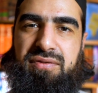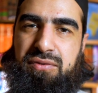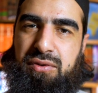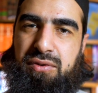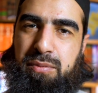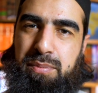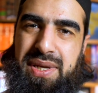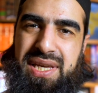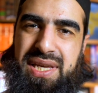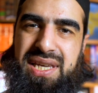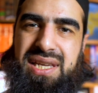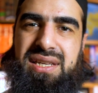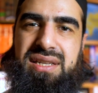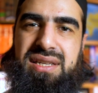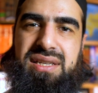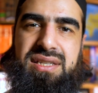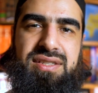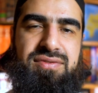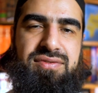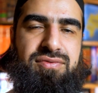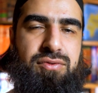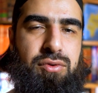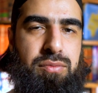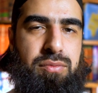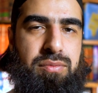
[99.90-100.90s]
for
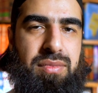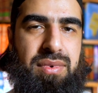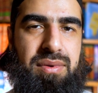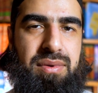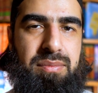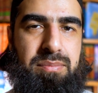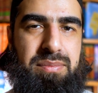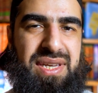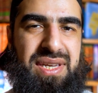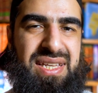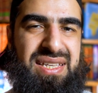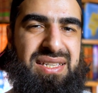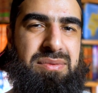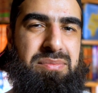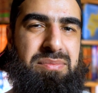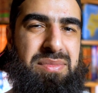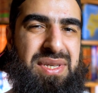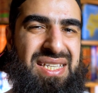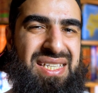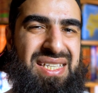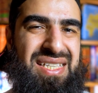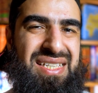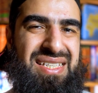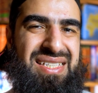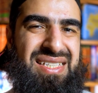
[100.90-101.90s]
beginners, for
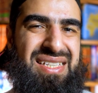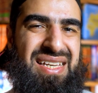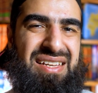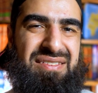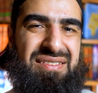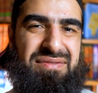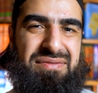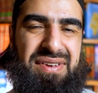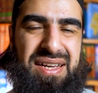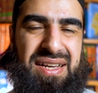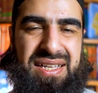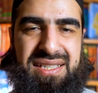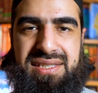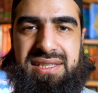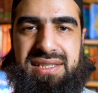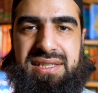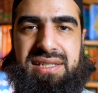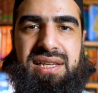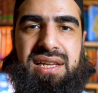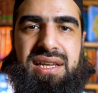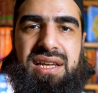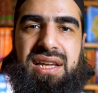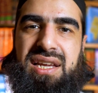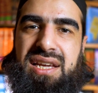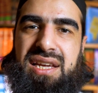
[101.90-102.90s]
intermediate, advanced,